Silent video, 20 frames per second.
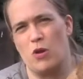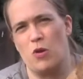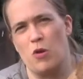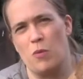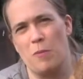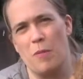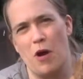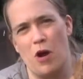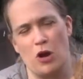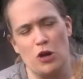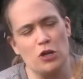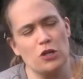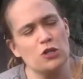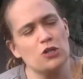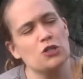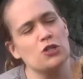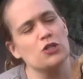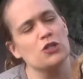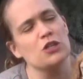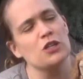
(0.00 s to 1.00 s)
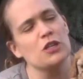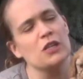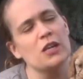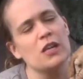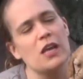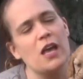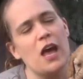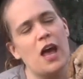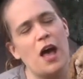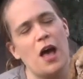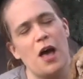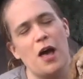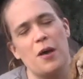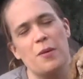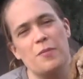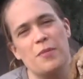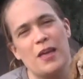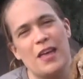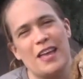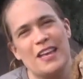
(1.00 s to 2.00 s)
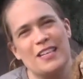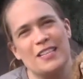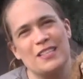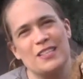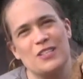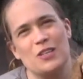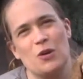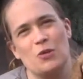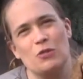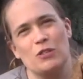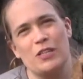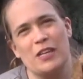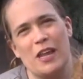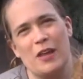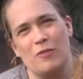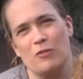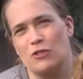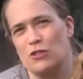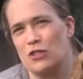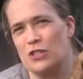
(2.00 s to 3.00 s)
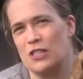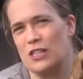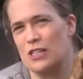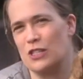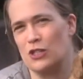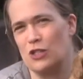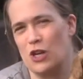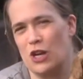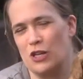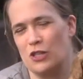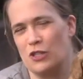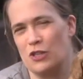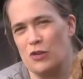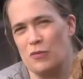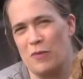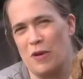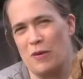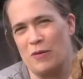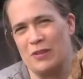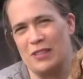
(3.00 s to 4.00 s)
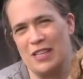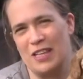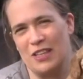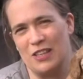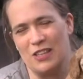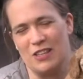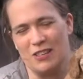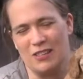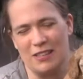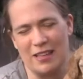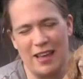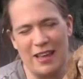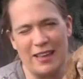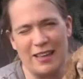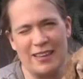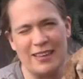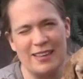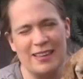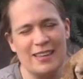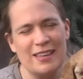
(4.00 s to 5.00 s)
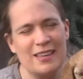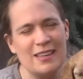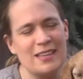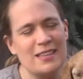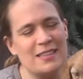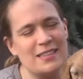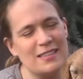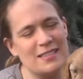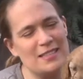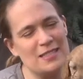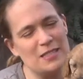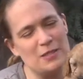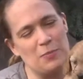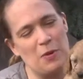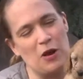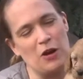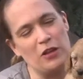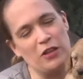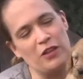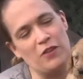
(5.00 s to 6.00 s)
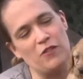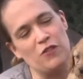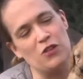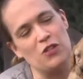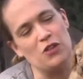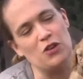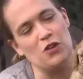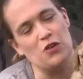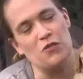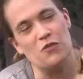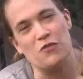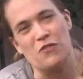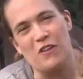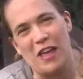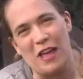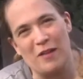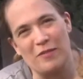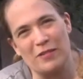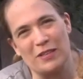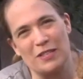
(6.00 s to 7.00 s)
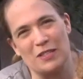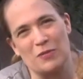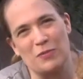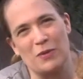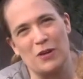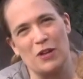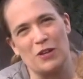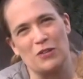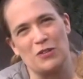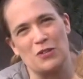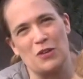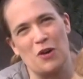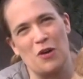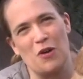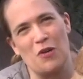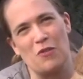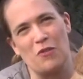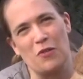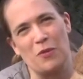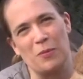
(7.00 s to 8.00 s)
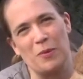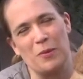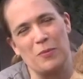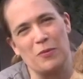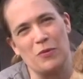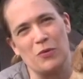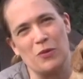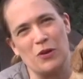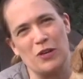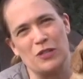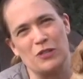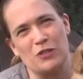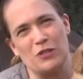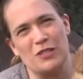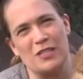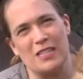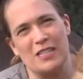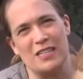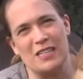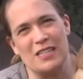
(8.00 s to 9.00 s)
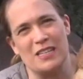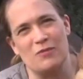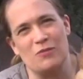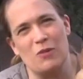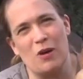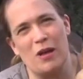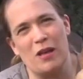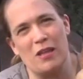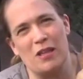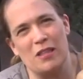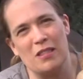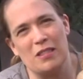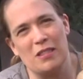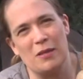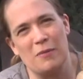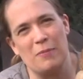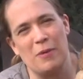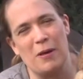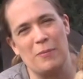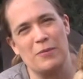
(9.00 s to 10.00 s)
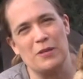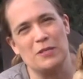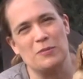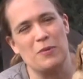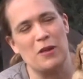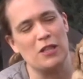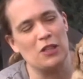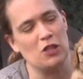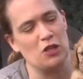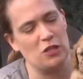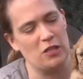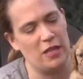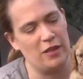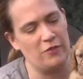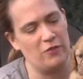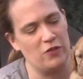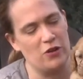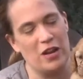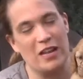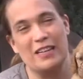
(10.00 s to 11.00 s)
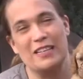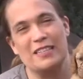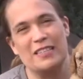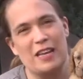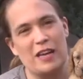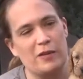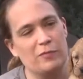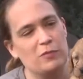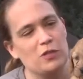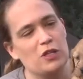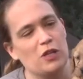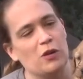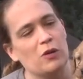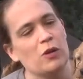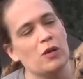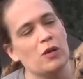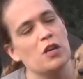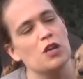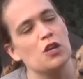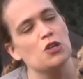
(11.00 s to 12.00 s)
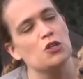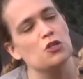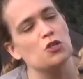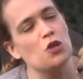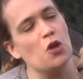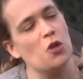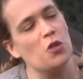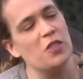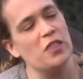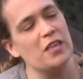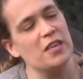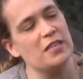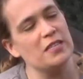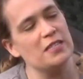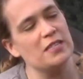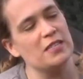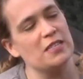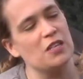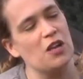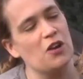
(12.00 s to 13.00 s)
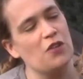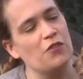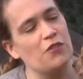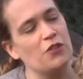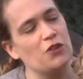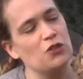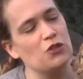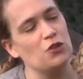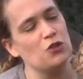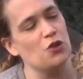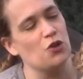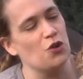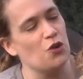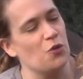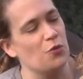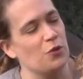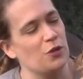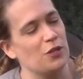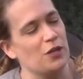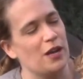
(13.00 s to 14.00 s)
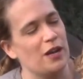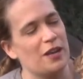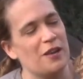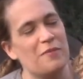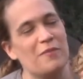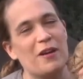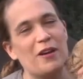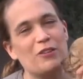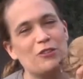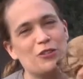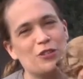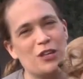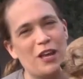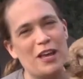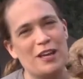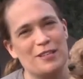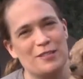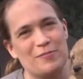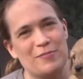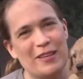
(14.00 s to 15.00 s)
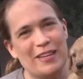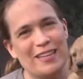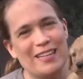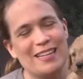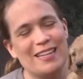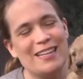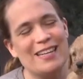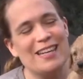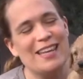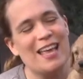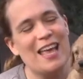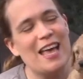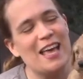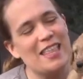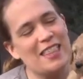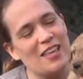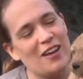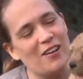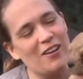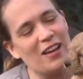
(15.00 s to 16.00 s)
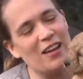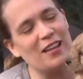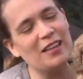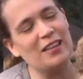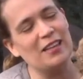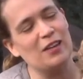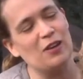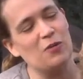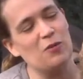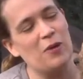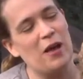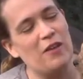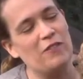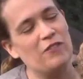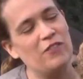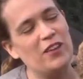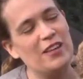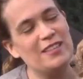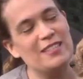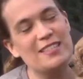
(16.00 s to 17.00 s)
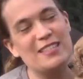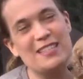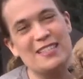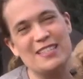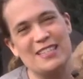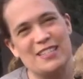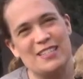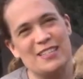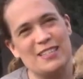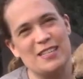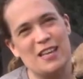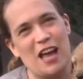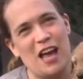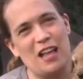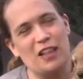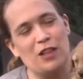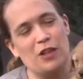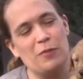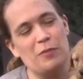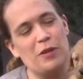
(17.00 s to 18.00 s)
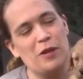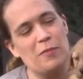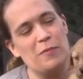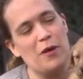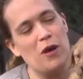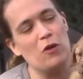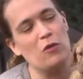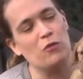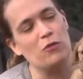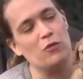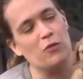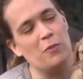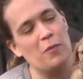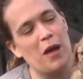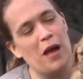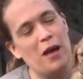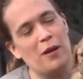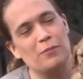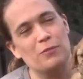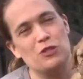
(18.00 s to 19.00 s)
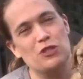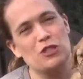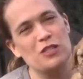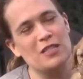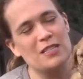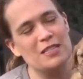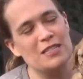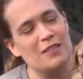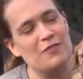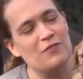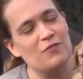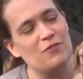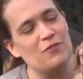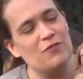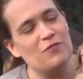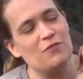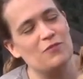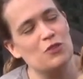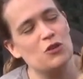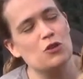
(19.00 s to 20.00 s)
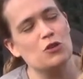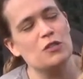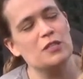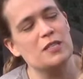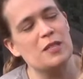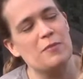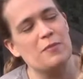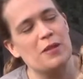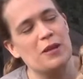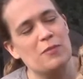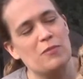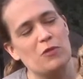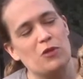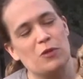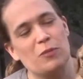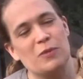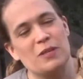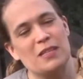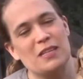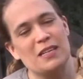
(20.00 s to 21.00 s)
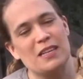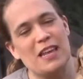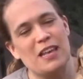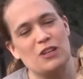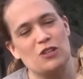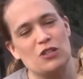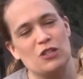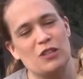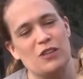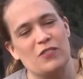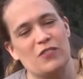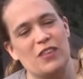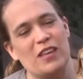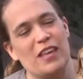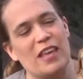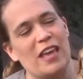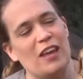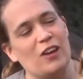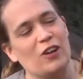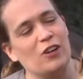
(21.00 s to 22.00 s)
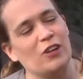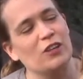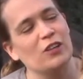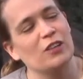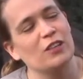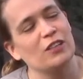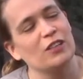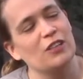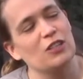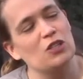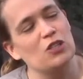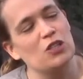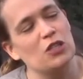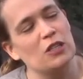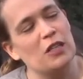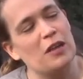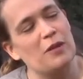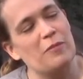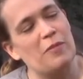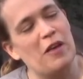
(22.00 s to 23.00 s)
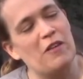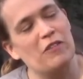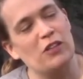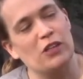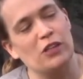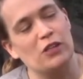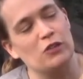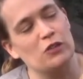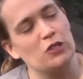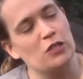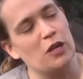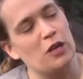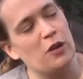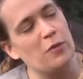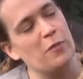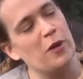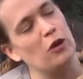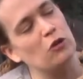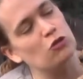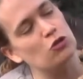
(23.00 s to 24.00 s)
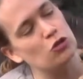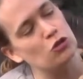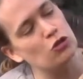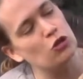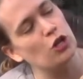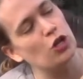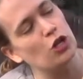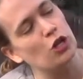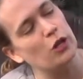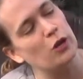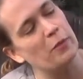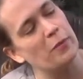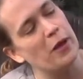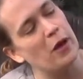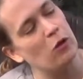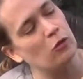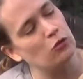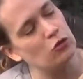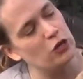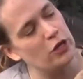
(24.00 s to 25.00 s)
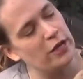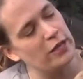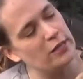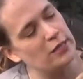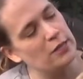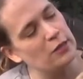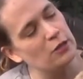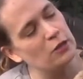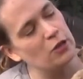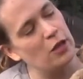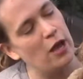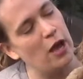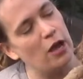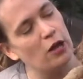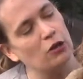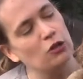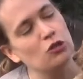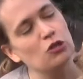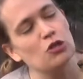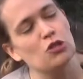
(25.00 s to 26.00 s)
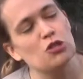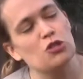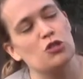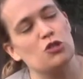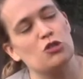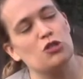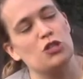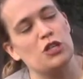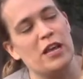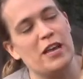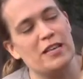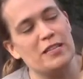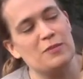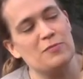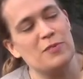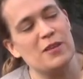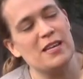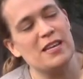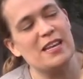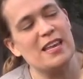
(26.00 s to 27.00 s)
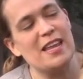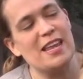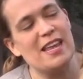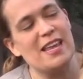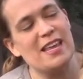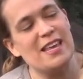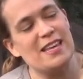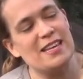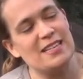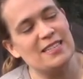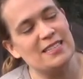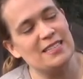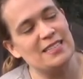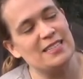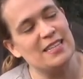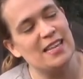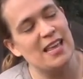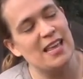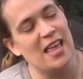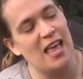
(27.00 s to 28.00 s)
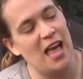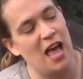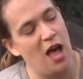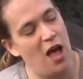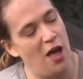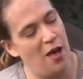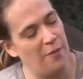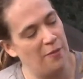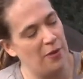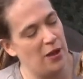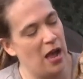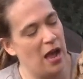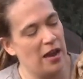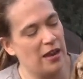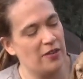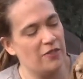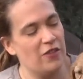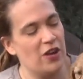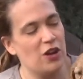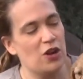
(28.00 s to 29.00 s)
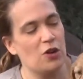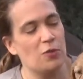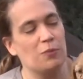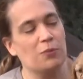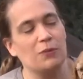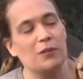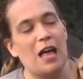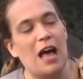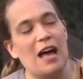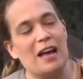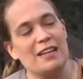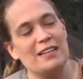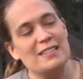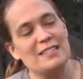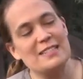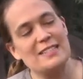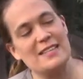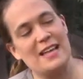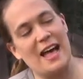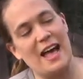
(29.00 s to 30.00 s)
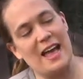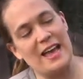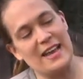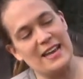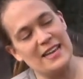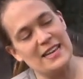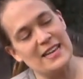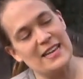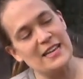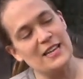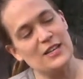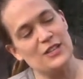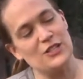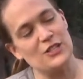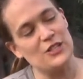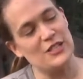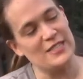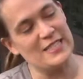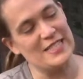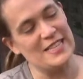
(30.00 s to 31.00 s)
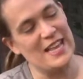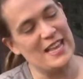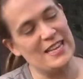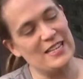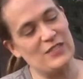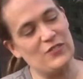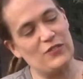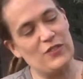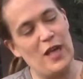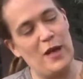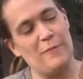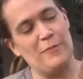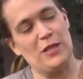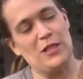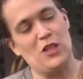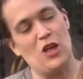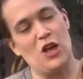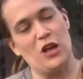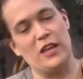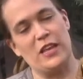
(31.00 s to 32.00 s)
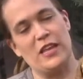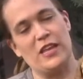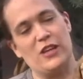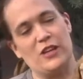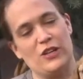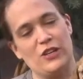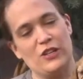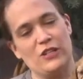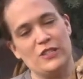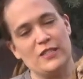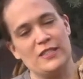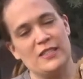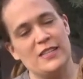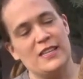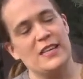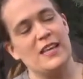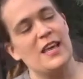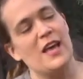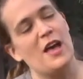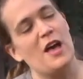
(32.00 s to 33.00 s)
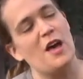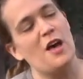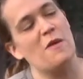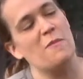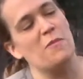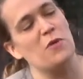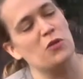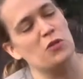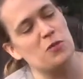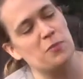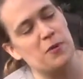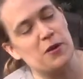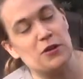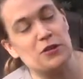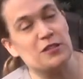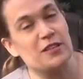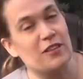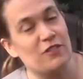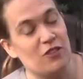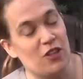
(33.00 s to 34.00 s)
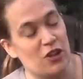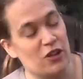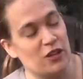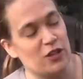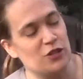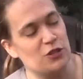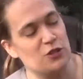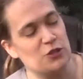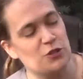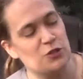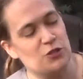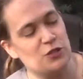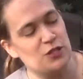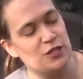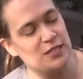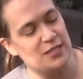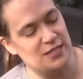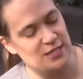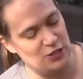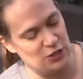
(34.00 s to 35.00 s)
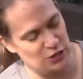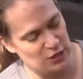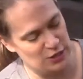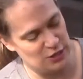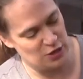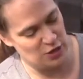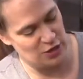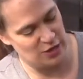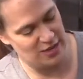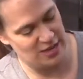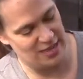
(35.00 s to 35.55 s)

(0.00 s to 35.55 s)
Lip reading: or March. And so today we're just going to talk to you about what they look like. This is partly for the new families, but also for people who are interested in what the puppies might look like for next time too. So this is our first girl. We're talking about Jasmine. And they all got a little wet face because they just got a little bit of milk from mom. She doesn't nurse them anymore, but occasionally if they get her, she'll let them have a little suck of milk. Did you get a little milk, Jess? Yeah. So Jasmine is kind of on our blonde side. She nice floppy long ears. Both the parents have long ears, so she's starting to